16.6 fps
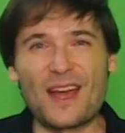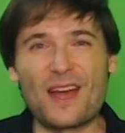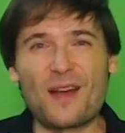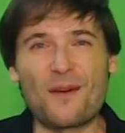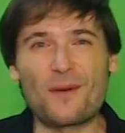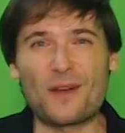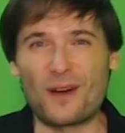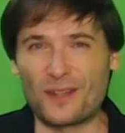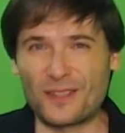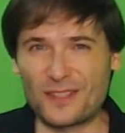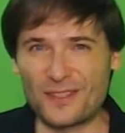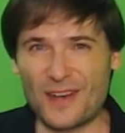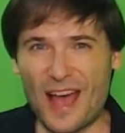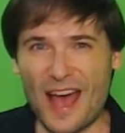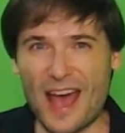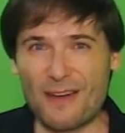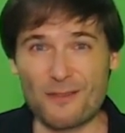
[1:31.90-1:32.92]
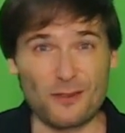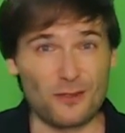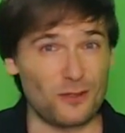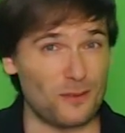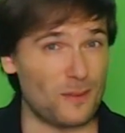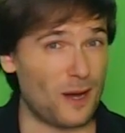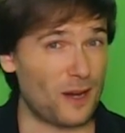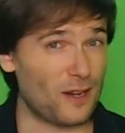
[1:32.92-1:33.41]
We also have
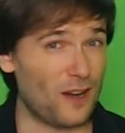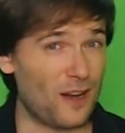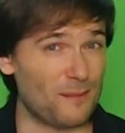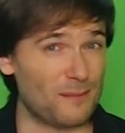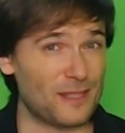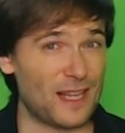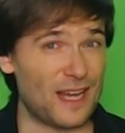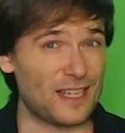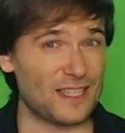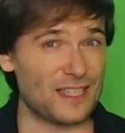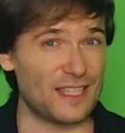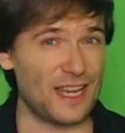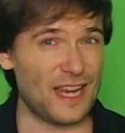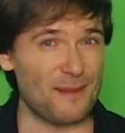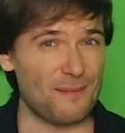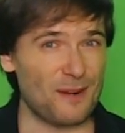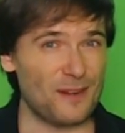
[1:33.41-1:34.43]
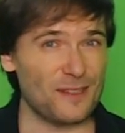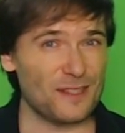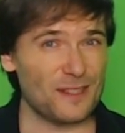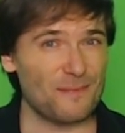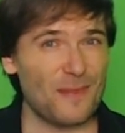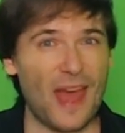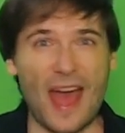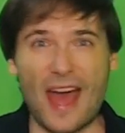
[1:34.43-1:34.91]
youtube.com slash gamers.
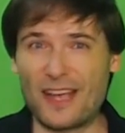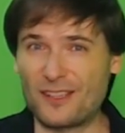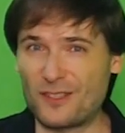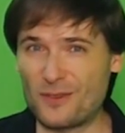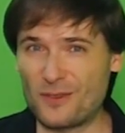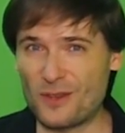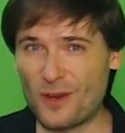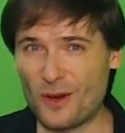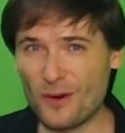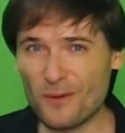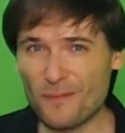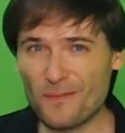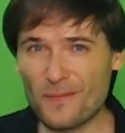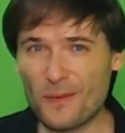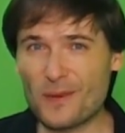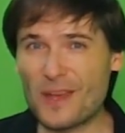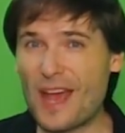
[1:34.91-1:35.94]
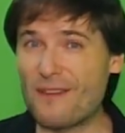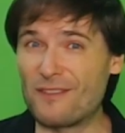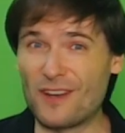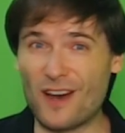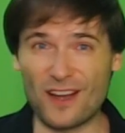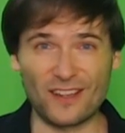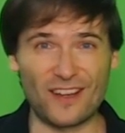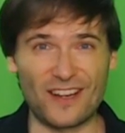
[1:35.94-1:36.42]
As you know, we have
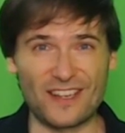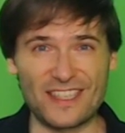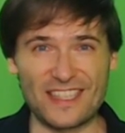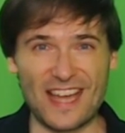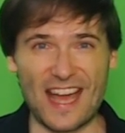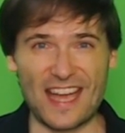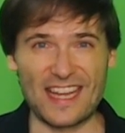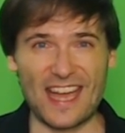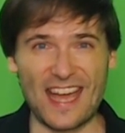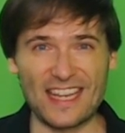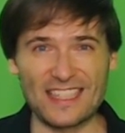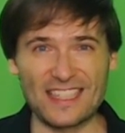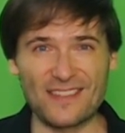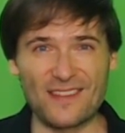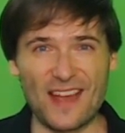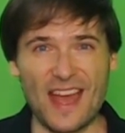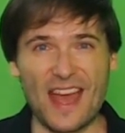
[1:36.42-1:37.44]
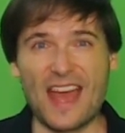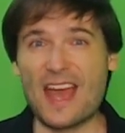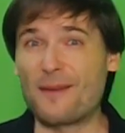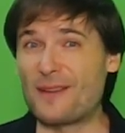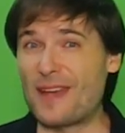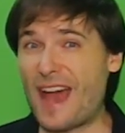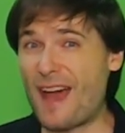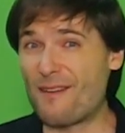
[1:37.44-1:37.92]
not launched that yet. And
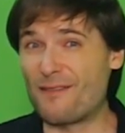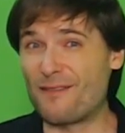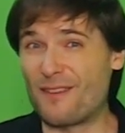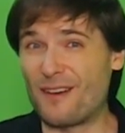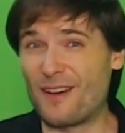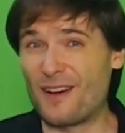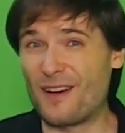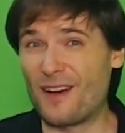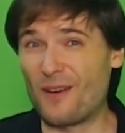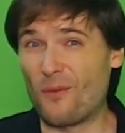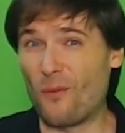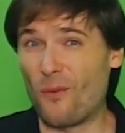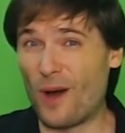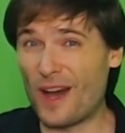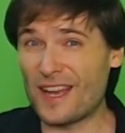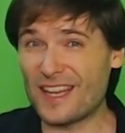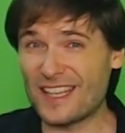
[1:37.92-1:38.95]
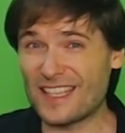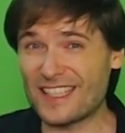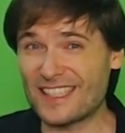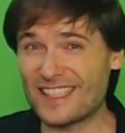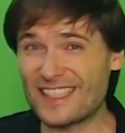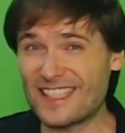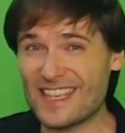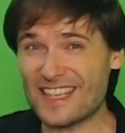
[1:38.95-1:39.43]
we have one
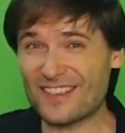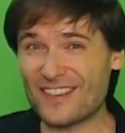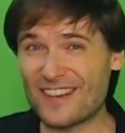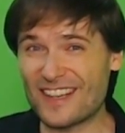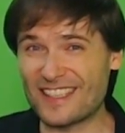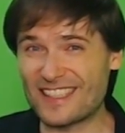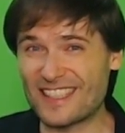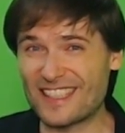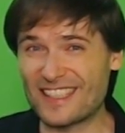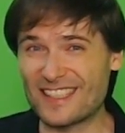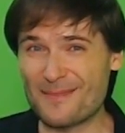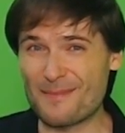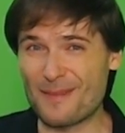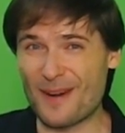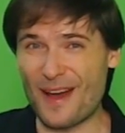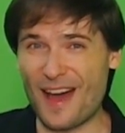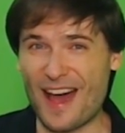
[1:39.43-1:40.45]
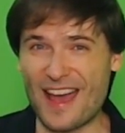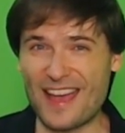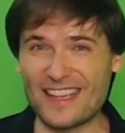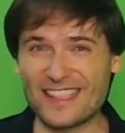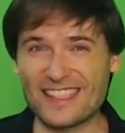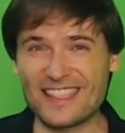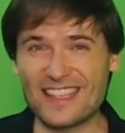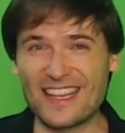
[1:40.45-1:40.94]
secret
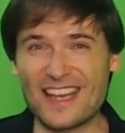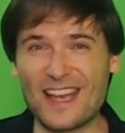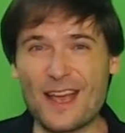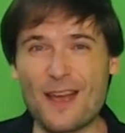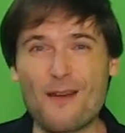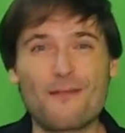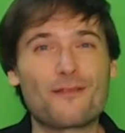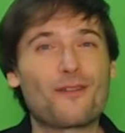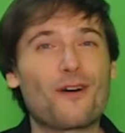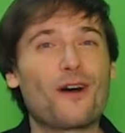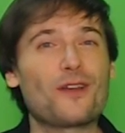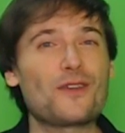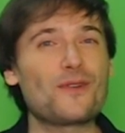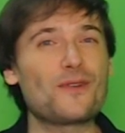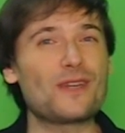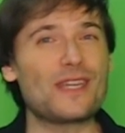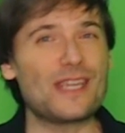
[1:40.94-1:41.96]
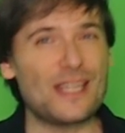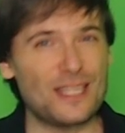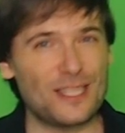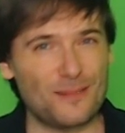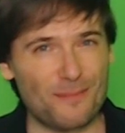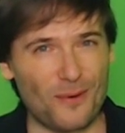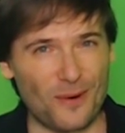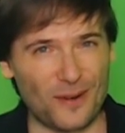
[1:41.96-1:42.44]
surprise for all you
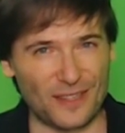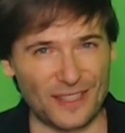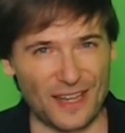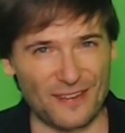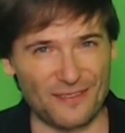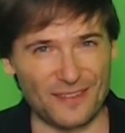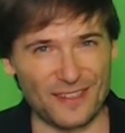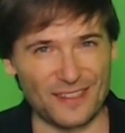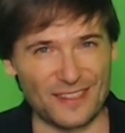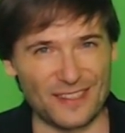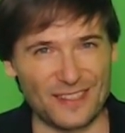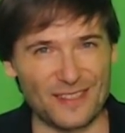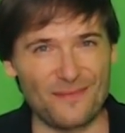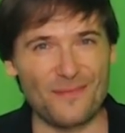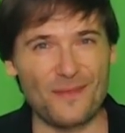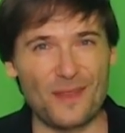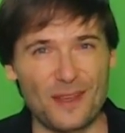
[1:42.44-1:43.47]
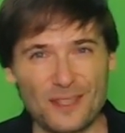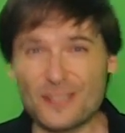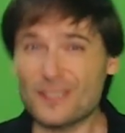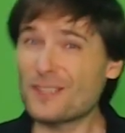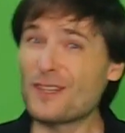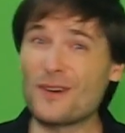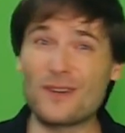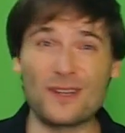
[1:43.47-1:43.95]
esport lovers.
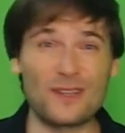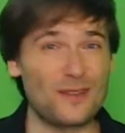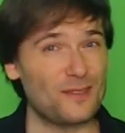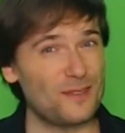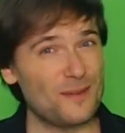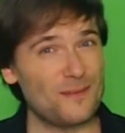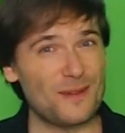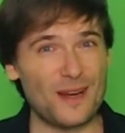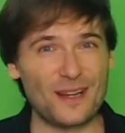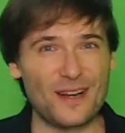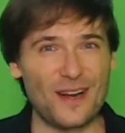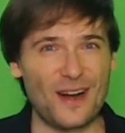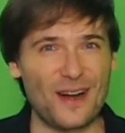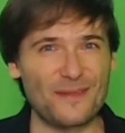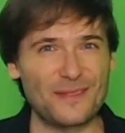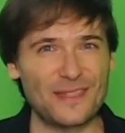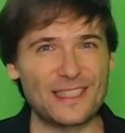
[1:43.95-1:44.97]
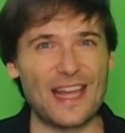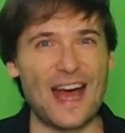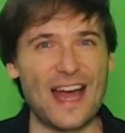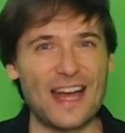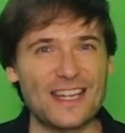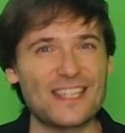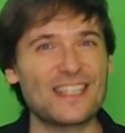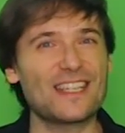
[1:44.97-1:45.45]
Just go to youtube.com
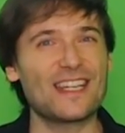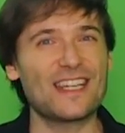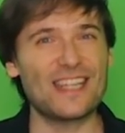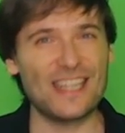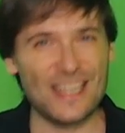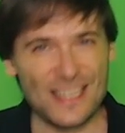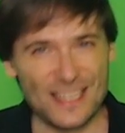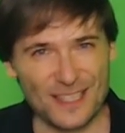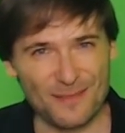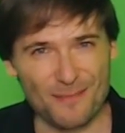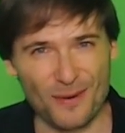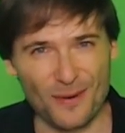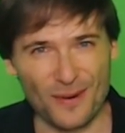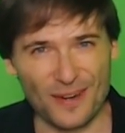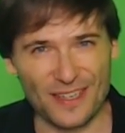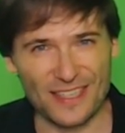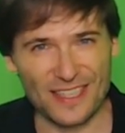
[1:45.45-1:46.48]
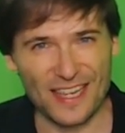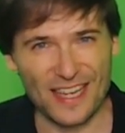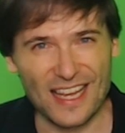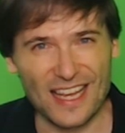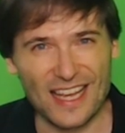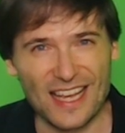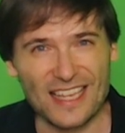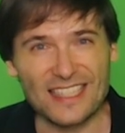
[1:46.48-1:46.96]
slash esport
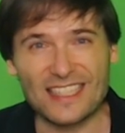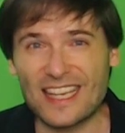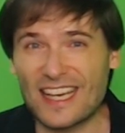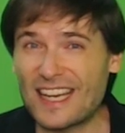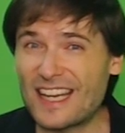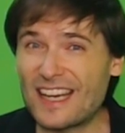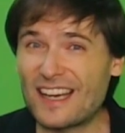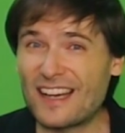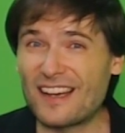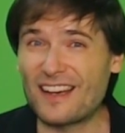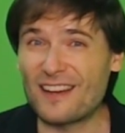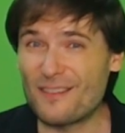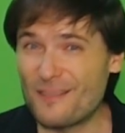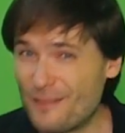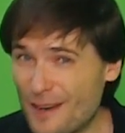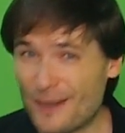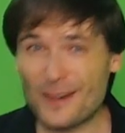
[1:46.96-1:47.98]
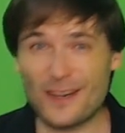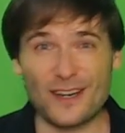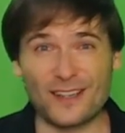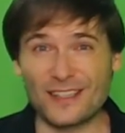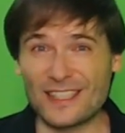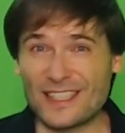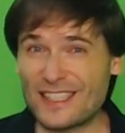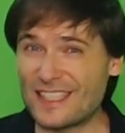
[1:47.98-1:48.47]
to get a very
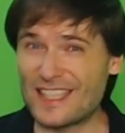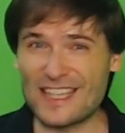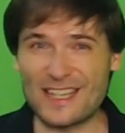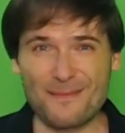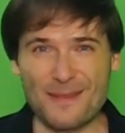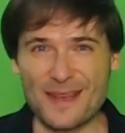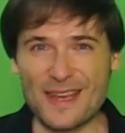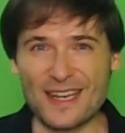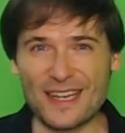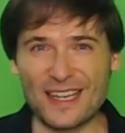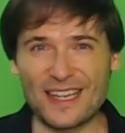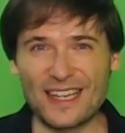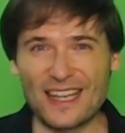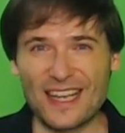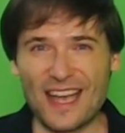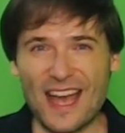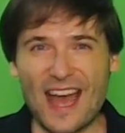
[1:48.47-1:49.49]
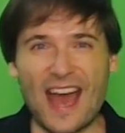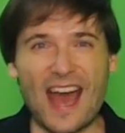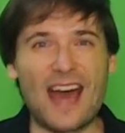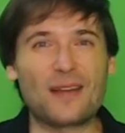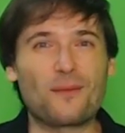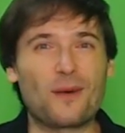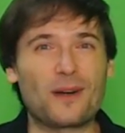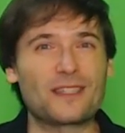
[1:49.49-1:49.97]
early sneak peek
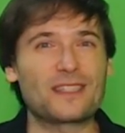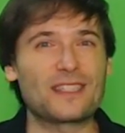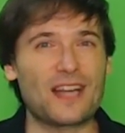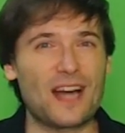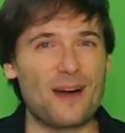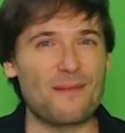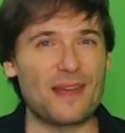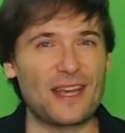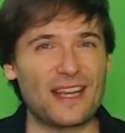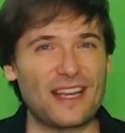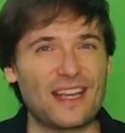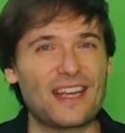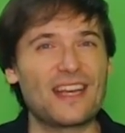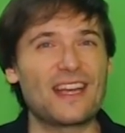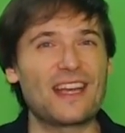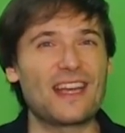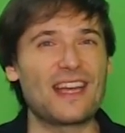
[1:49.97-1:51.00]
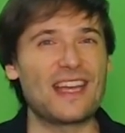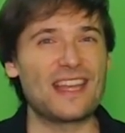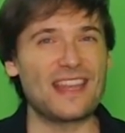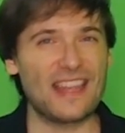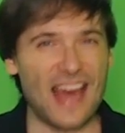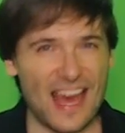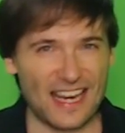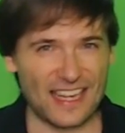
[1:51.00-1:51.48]
at what's coming in
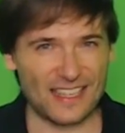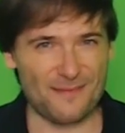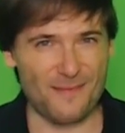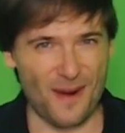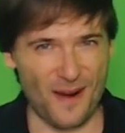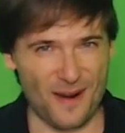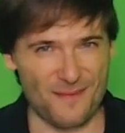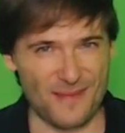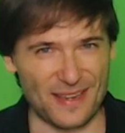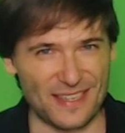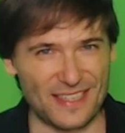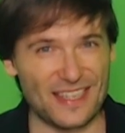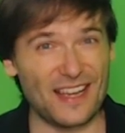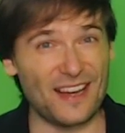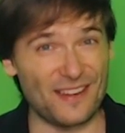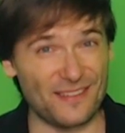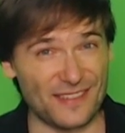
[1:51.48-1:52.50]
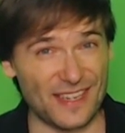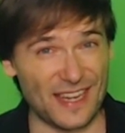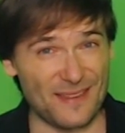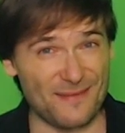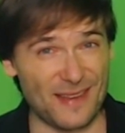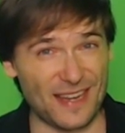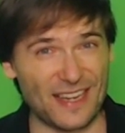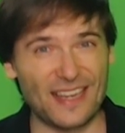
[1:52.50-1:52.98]
that department of
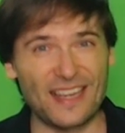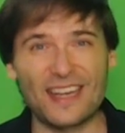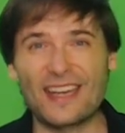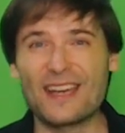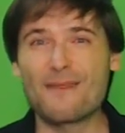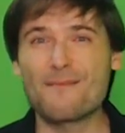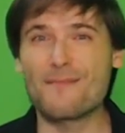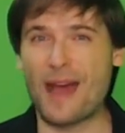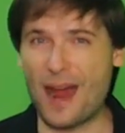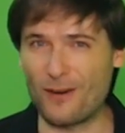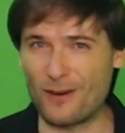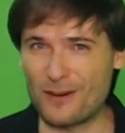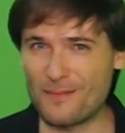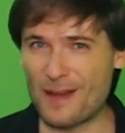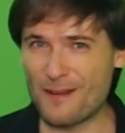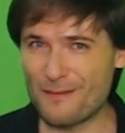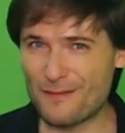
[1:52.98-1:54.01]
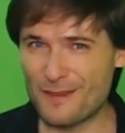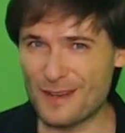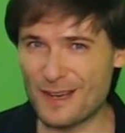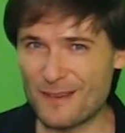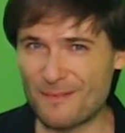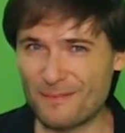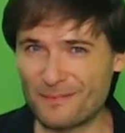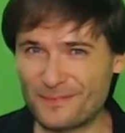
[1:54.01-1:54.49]
gaming powered by
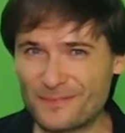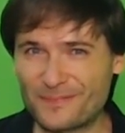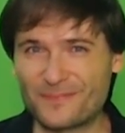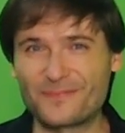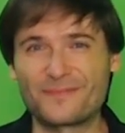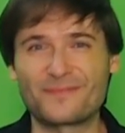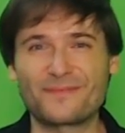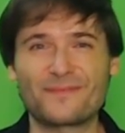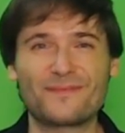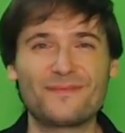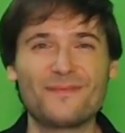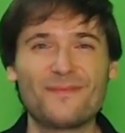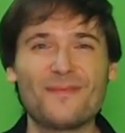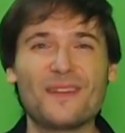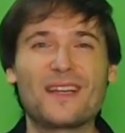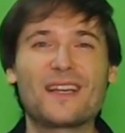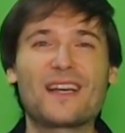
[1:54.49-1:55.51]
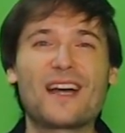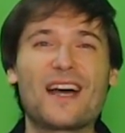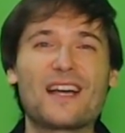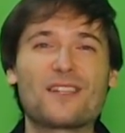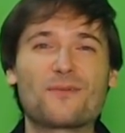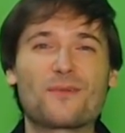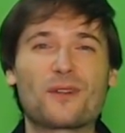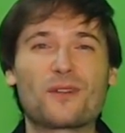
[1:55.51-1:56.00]
freedom.
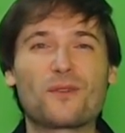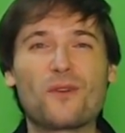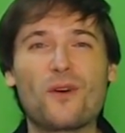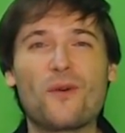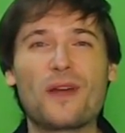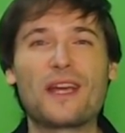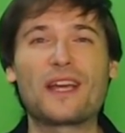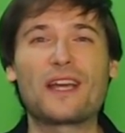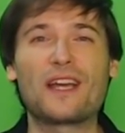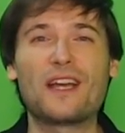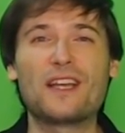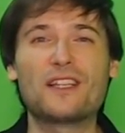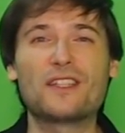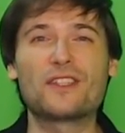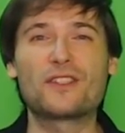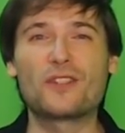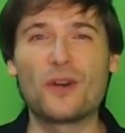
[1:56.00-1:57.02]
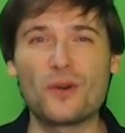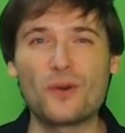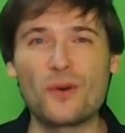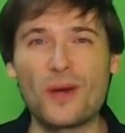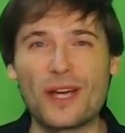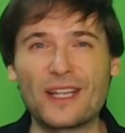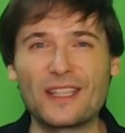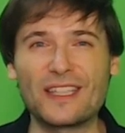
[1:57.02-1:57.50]
Guys, we're growing so
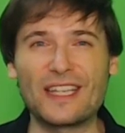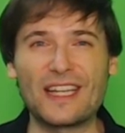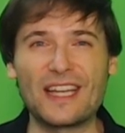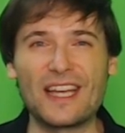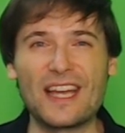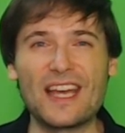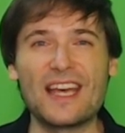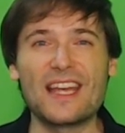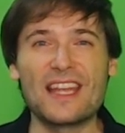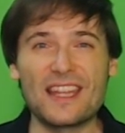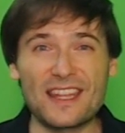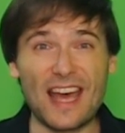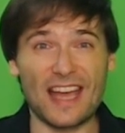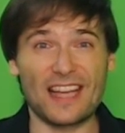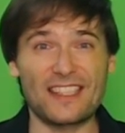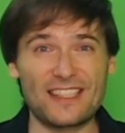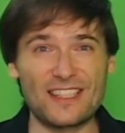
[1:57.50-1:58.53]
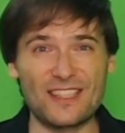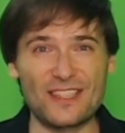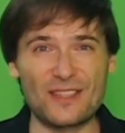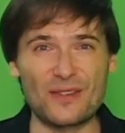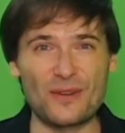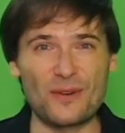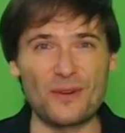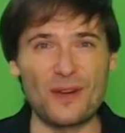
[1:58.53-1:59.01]
quickly thanks to
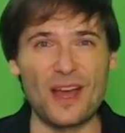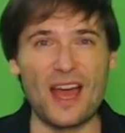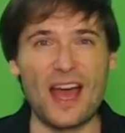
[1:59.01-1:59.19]
you.